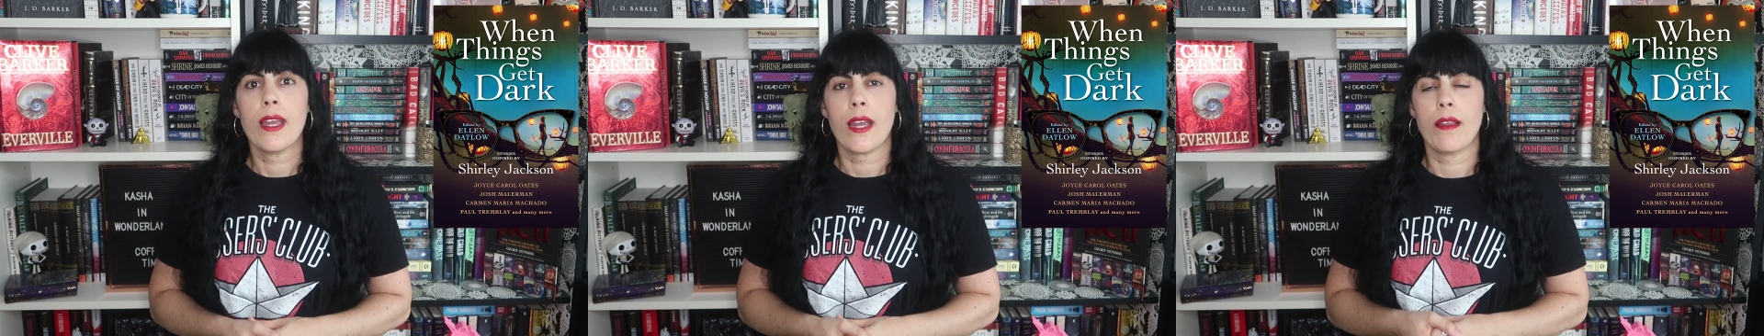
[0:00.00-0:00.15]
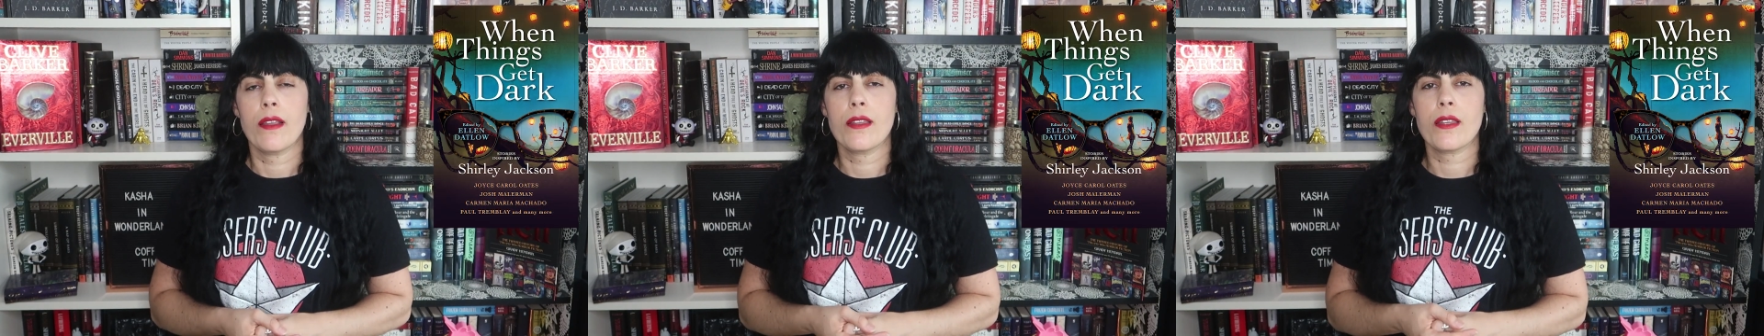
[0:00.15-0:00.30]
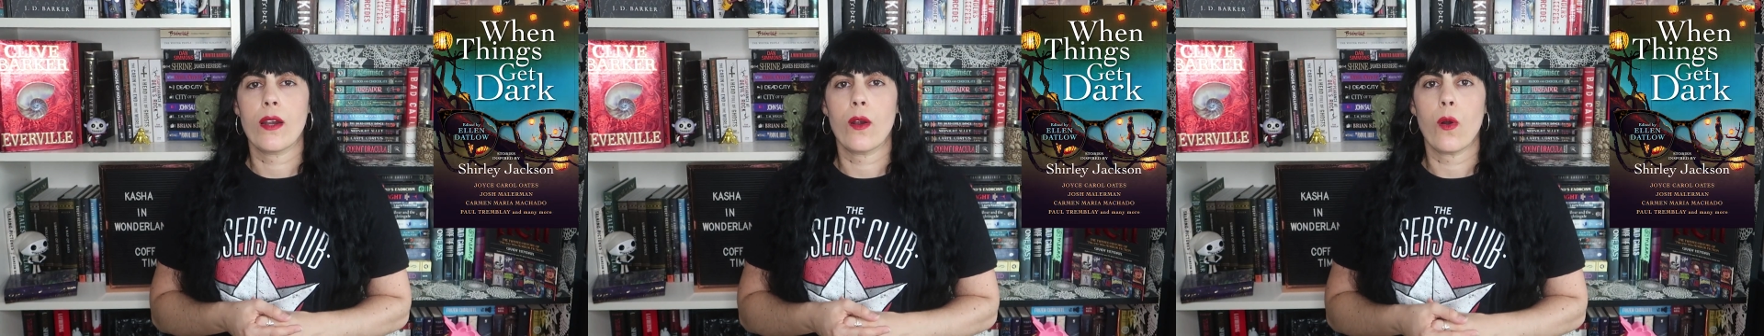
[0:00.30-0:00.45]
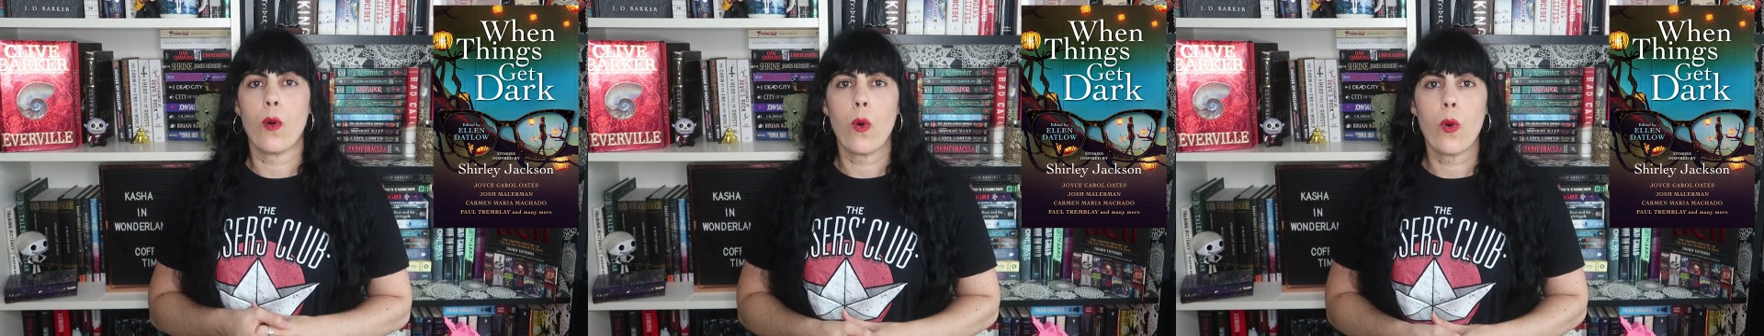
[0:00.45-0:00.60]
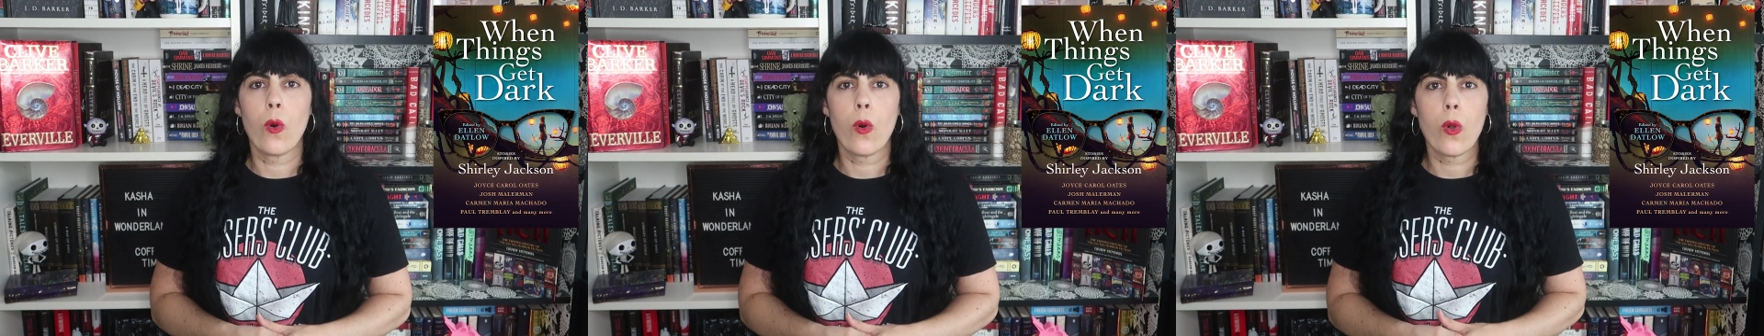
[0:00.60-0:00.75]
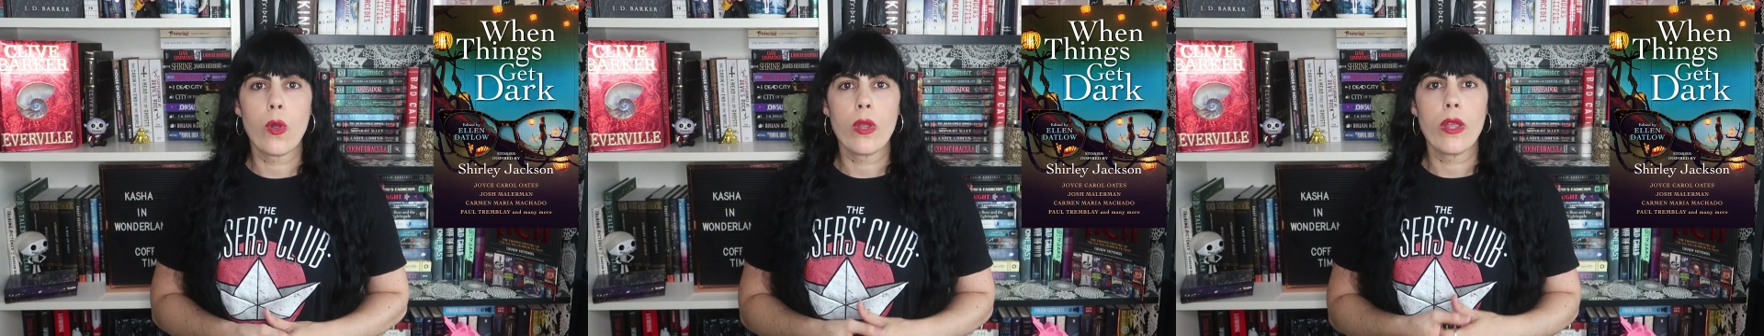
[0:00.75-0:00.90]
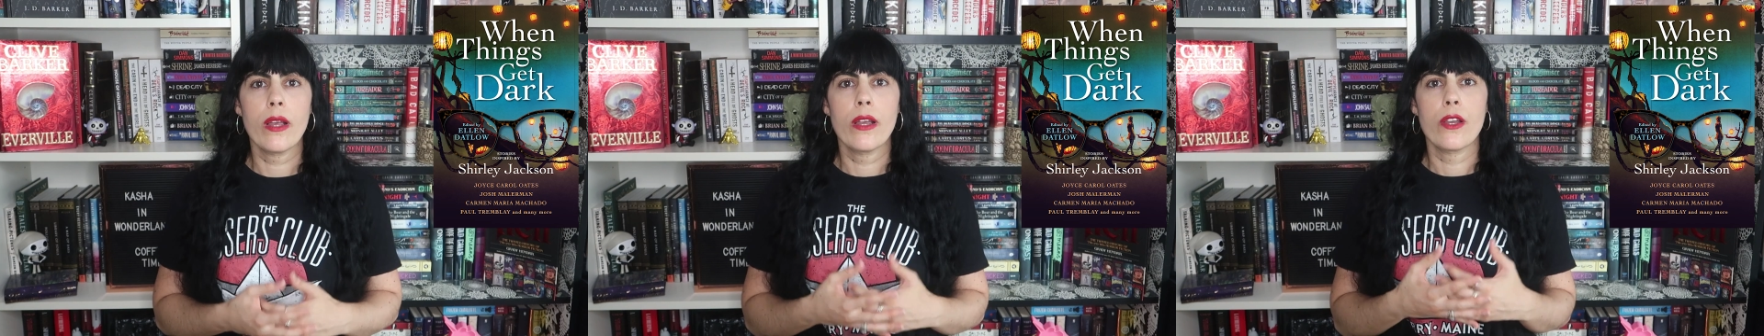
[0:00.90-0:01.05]
and these are
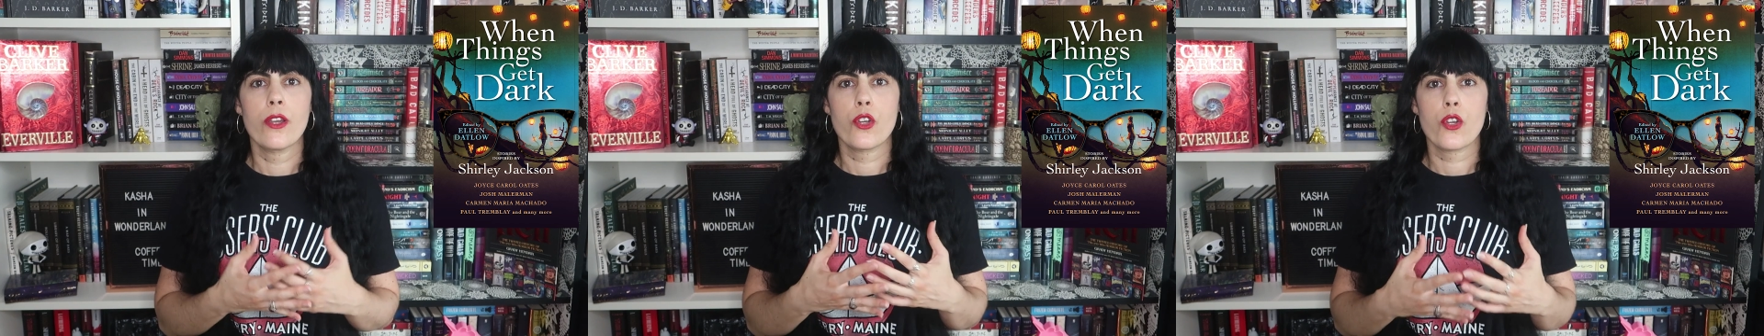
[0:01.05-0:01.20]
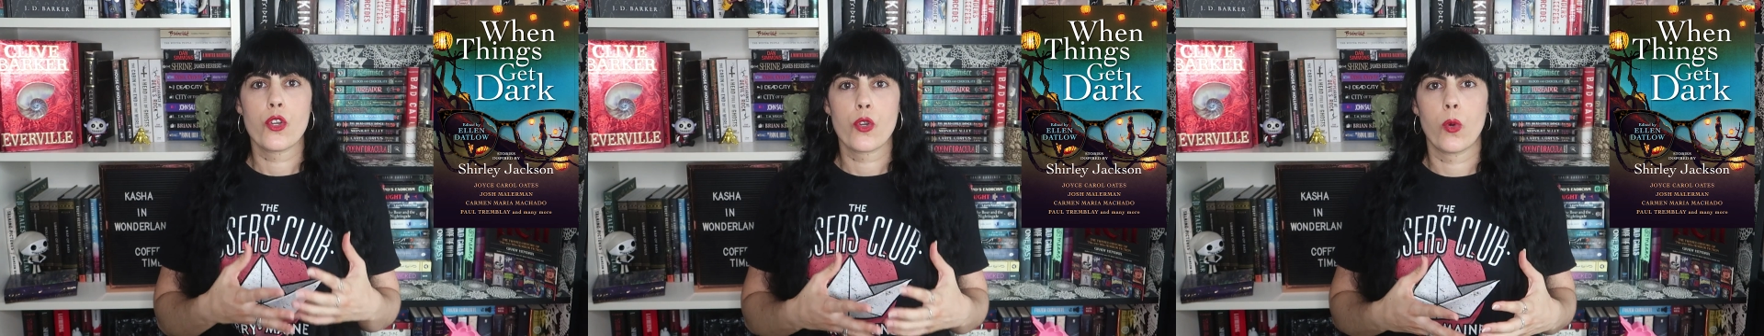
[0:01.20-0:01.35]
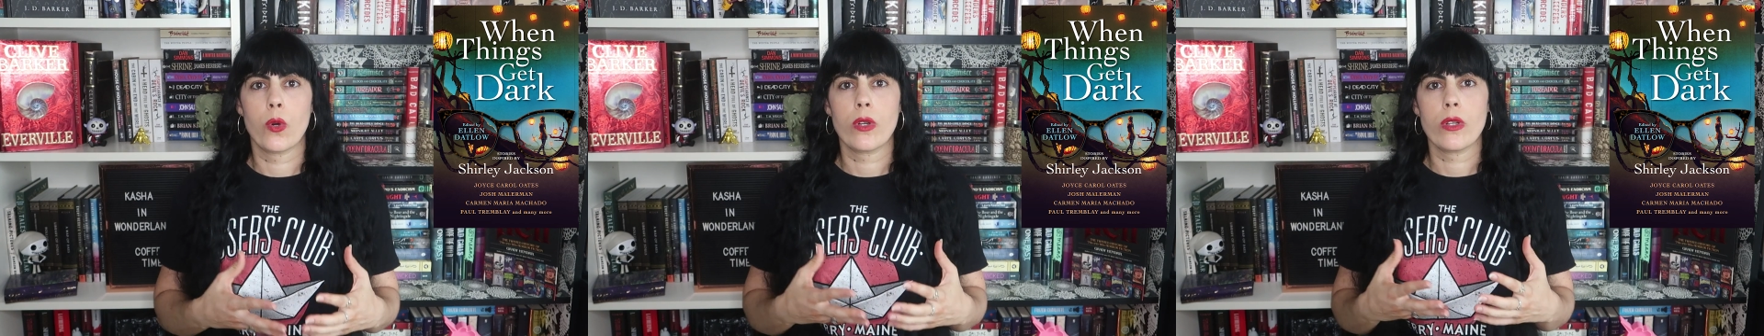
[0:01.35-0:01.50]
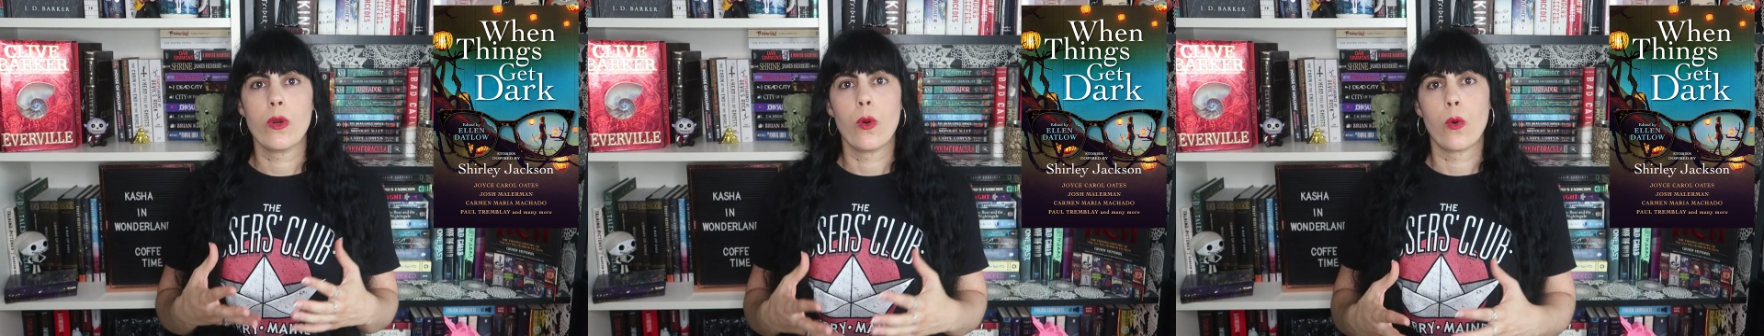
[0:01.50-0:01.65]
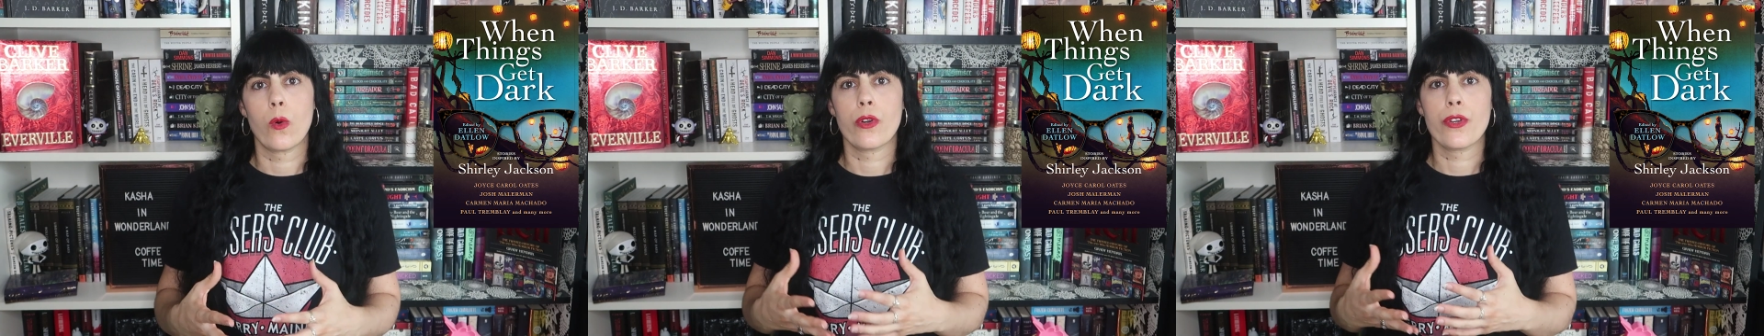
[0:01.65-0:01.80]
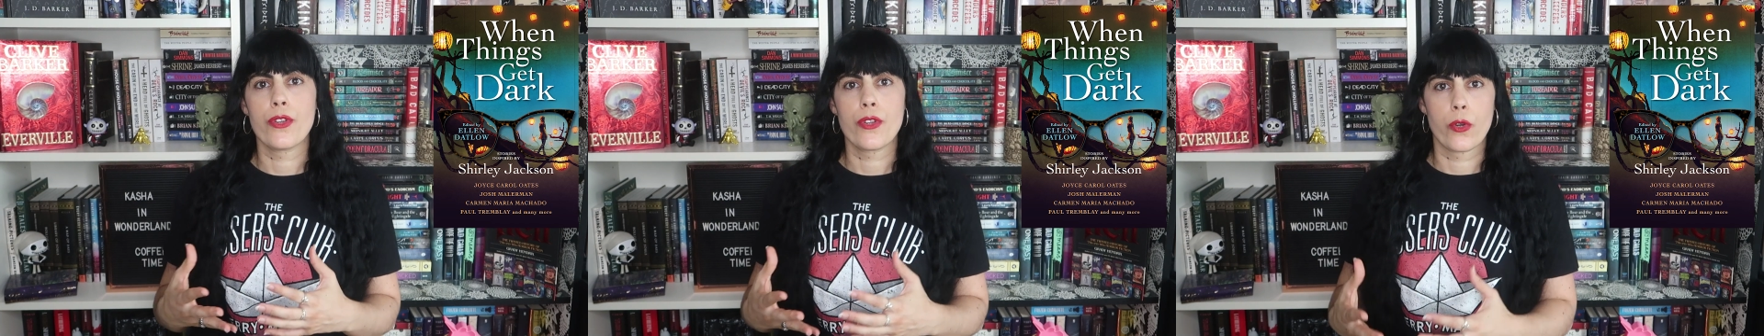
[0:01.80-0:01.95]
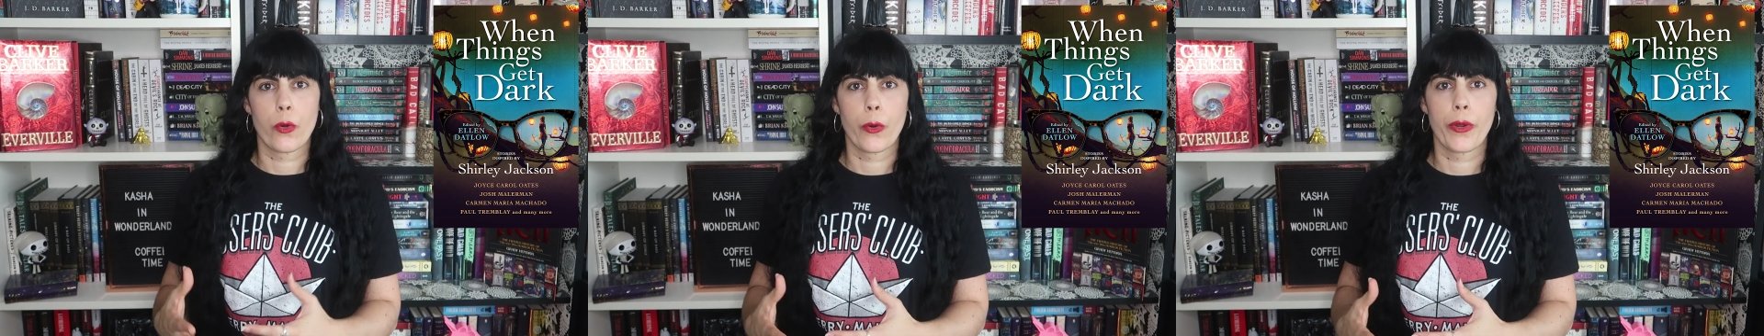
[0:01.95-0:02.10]
all short
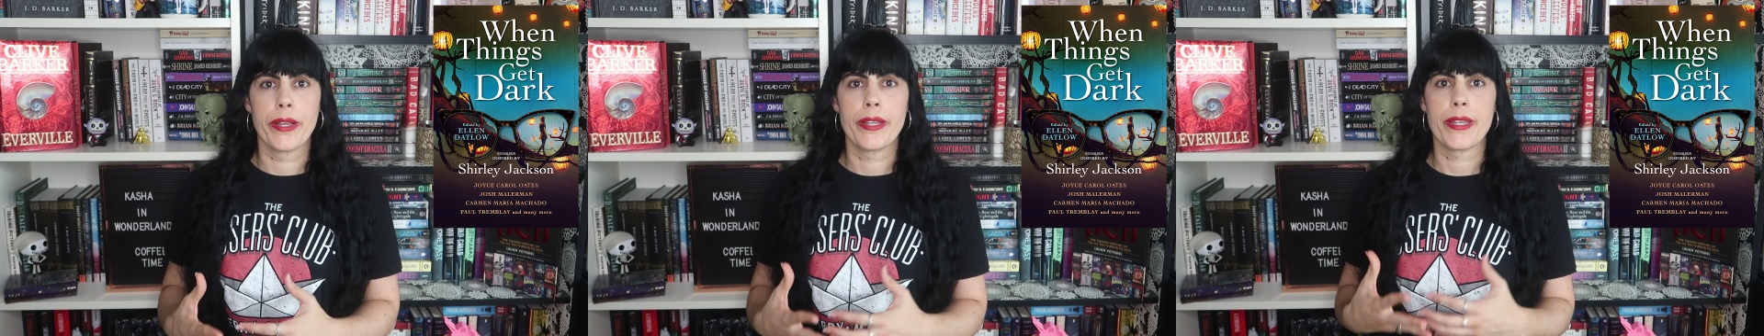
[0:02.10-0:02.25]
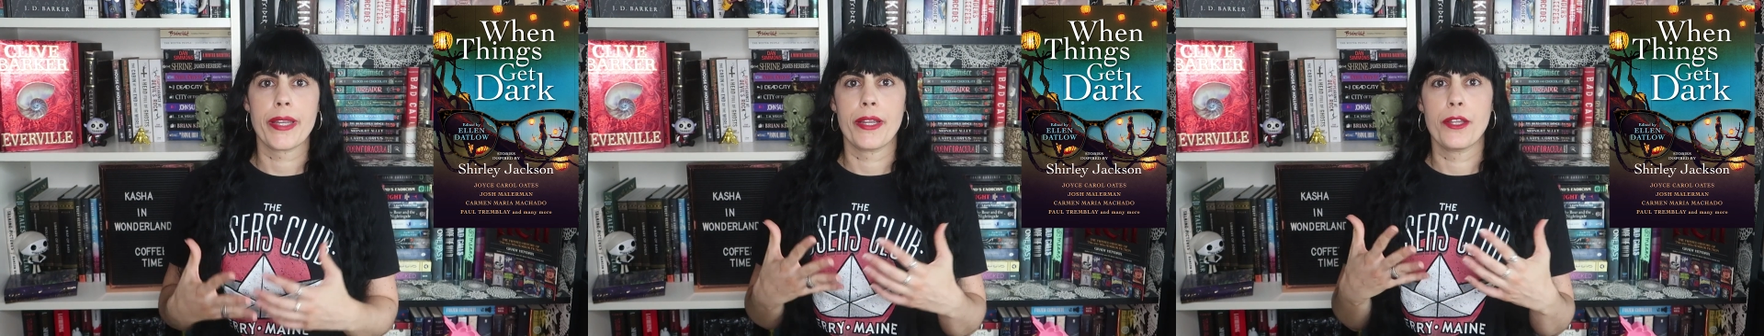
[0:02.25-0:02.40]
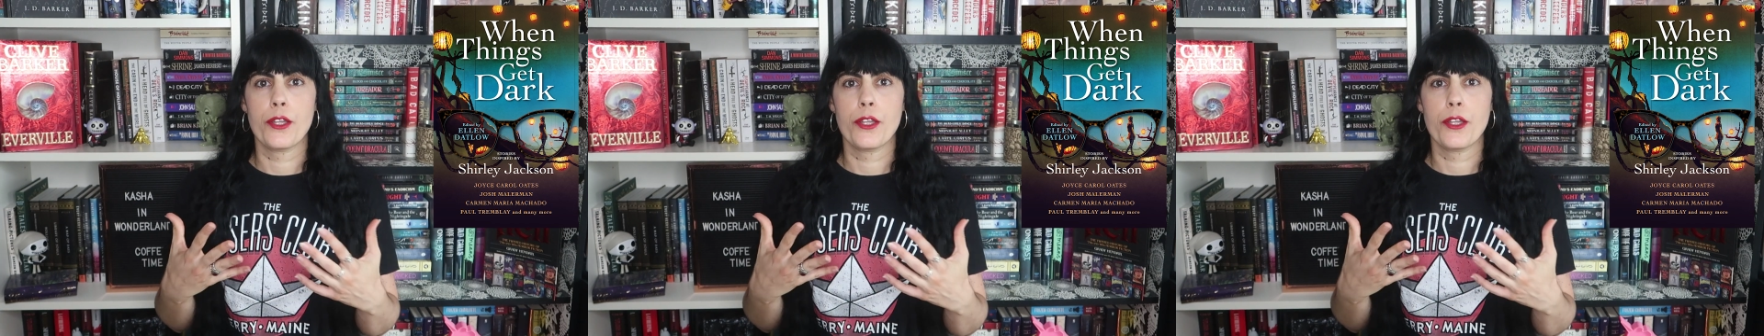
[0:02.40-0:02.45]
horror stories